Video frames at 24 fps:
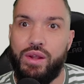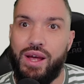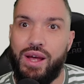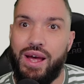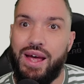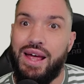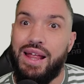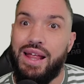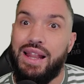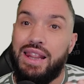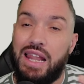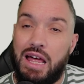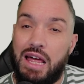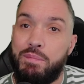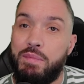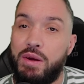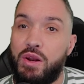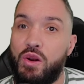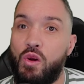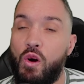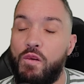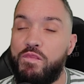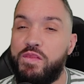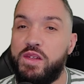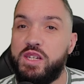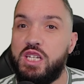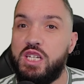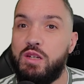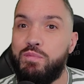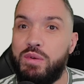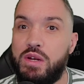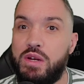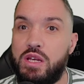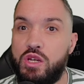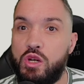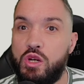let me know if this has been
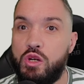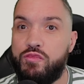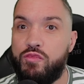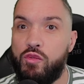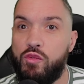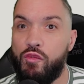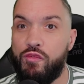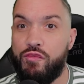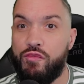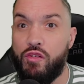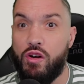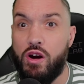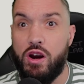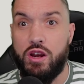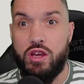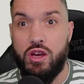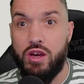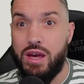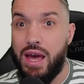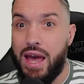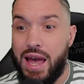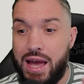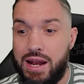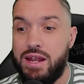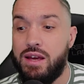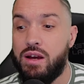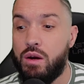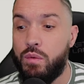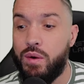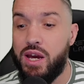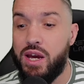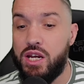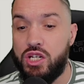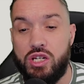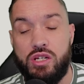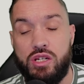useful for you. Any
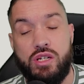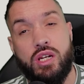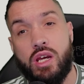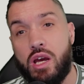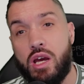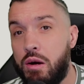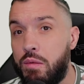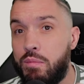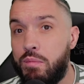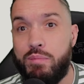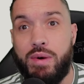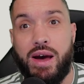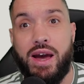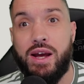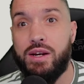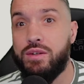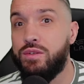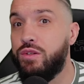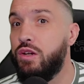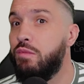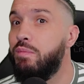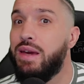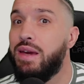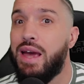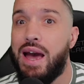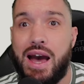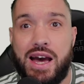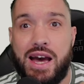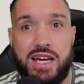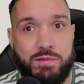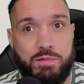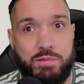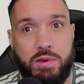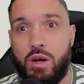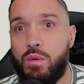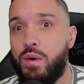questions, come back to me. Ask me
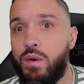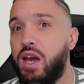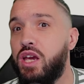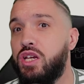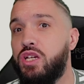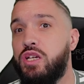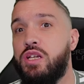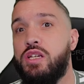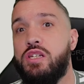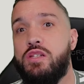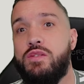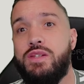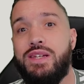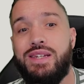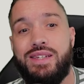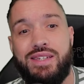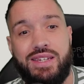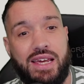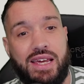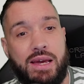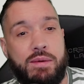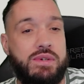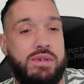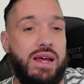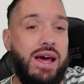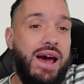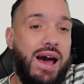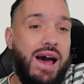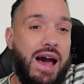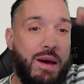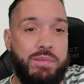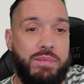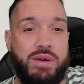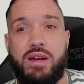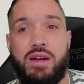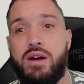questions in the DMs. I'm
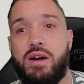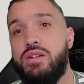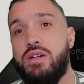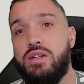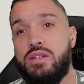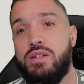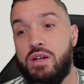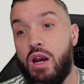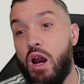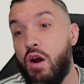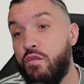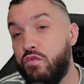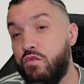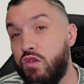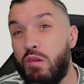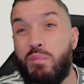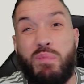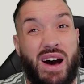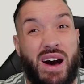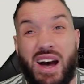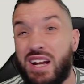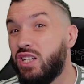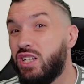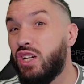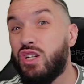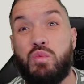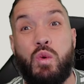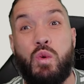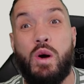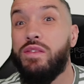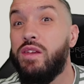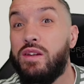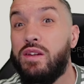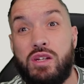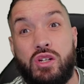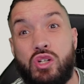here to serve you. But I just wanted
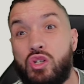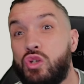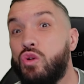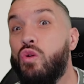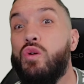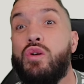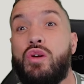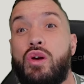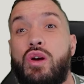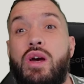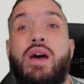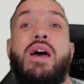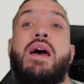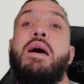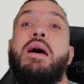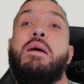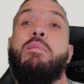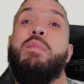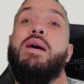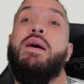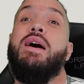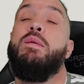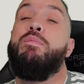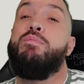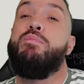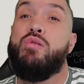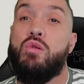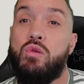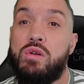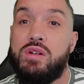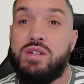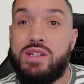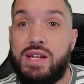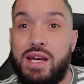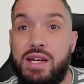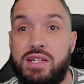to show you my
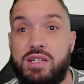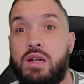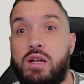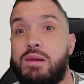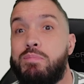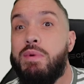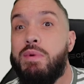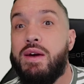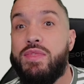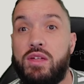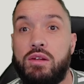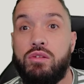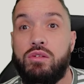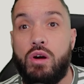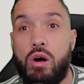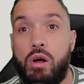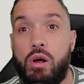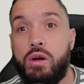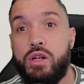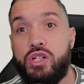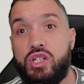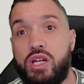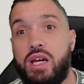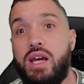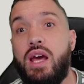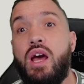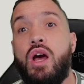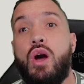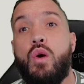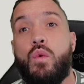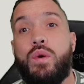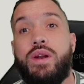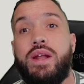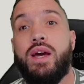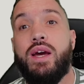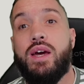process and methodology when
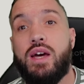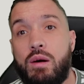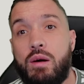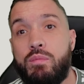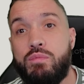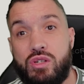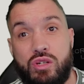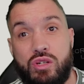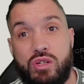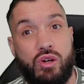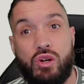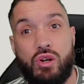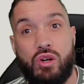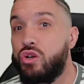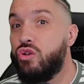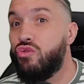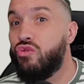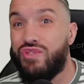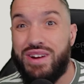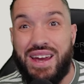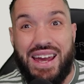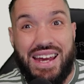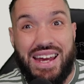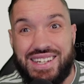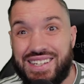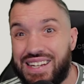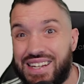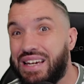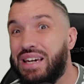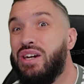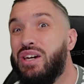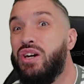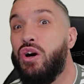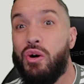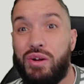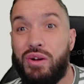it comes to creating
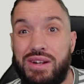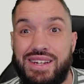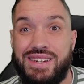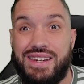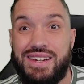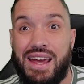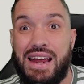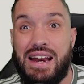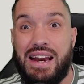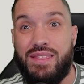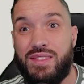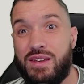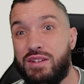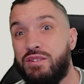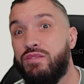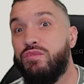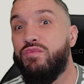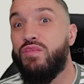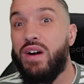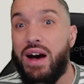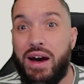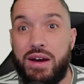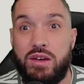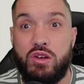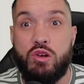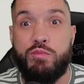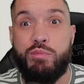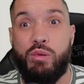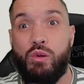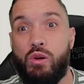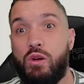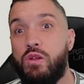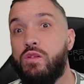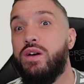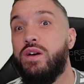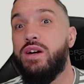content that's valuable,
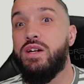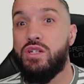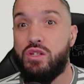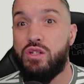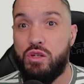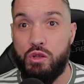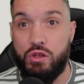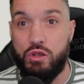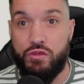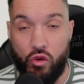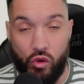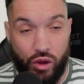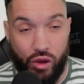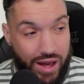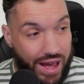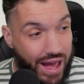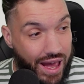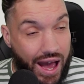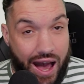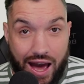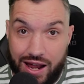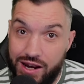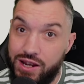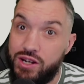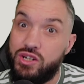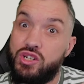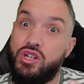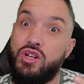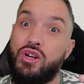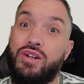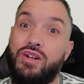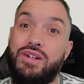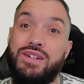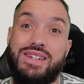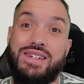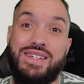that's useful. And as you can
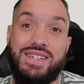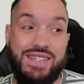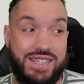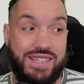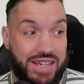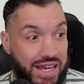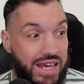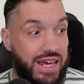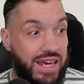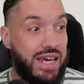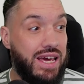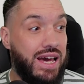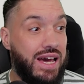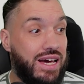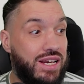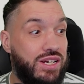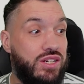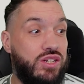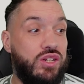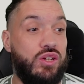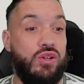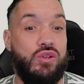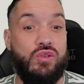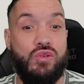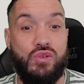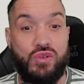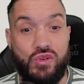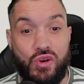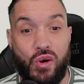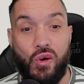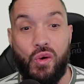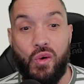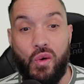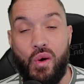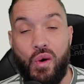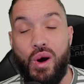see, as you
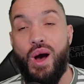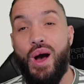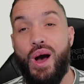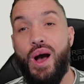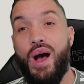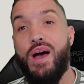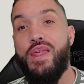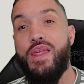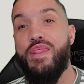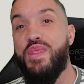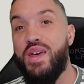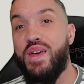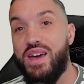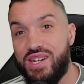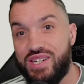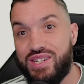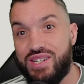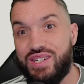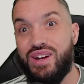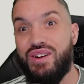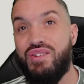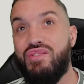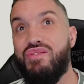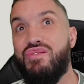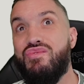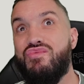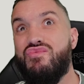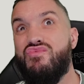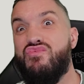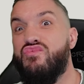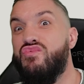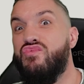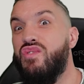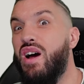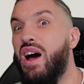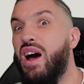know, this
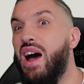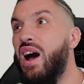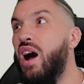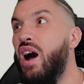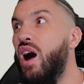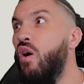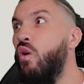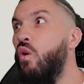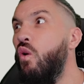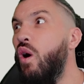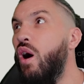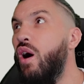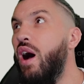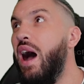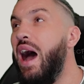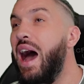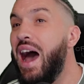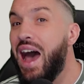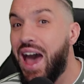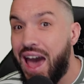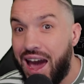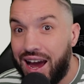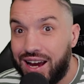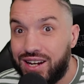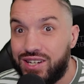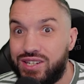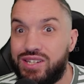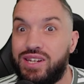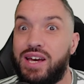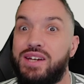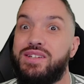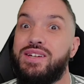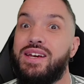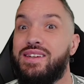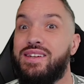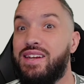acts as a
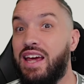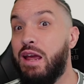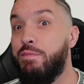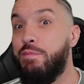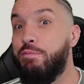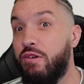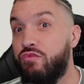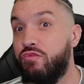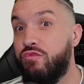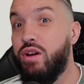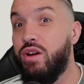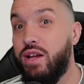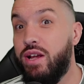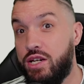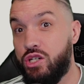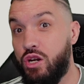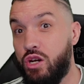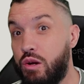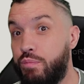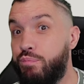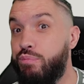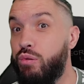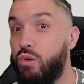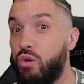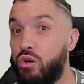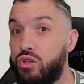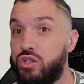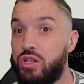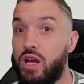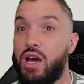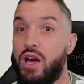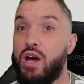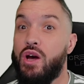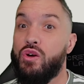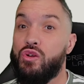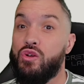type of reach out post,
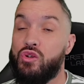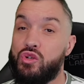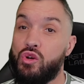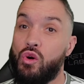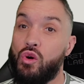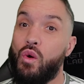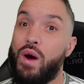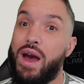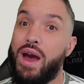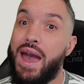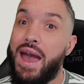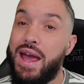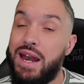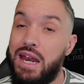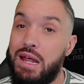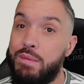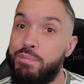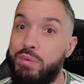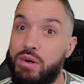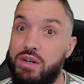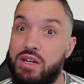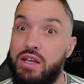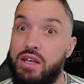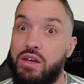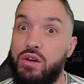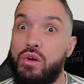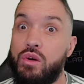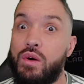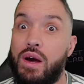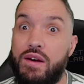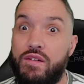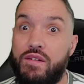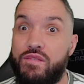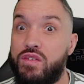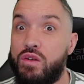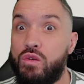so anybody who I
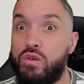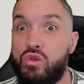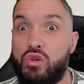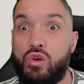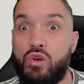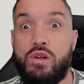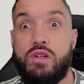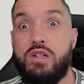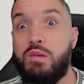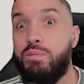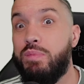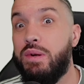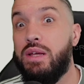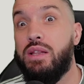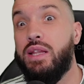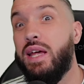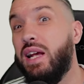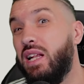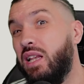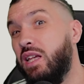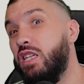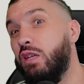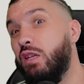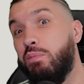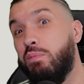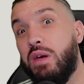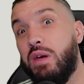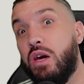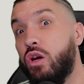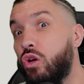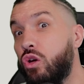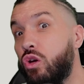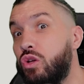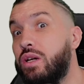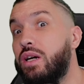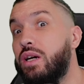feel is going to be likely to be a
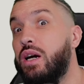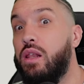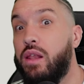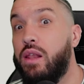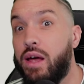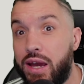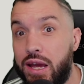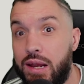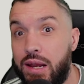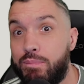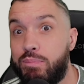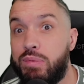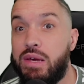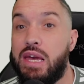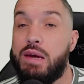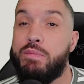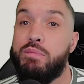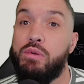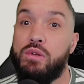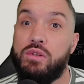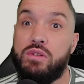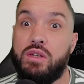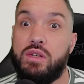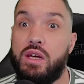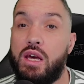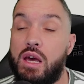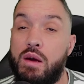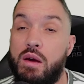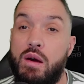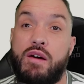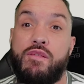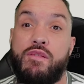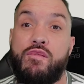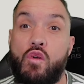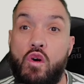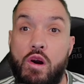good client, be able to
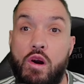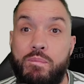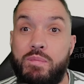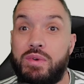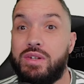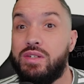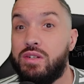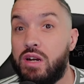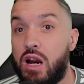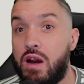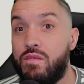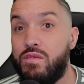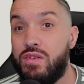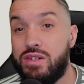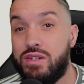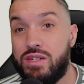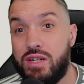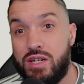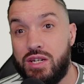afford my services,